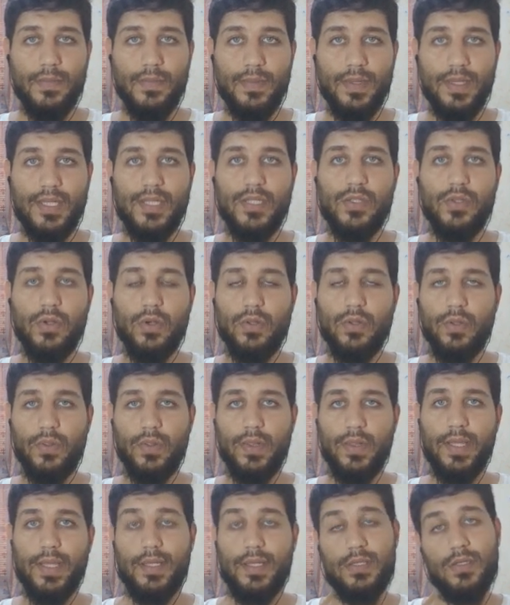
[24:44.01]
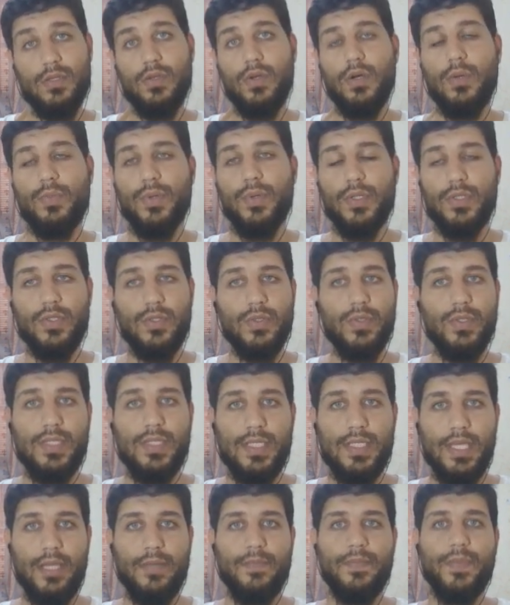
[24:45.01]
internal links
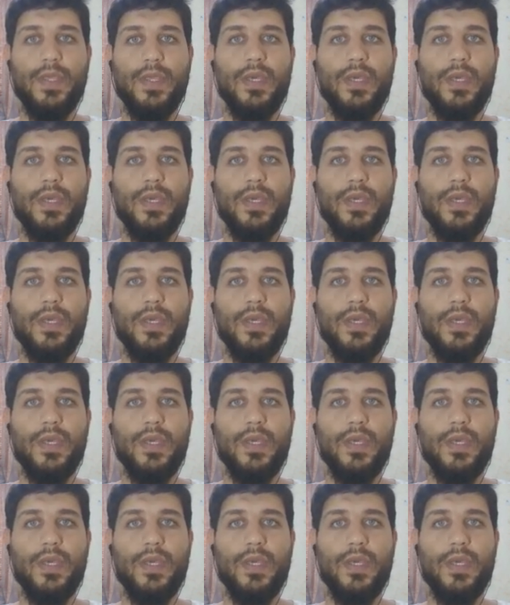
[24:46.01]
opportunity?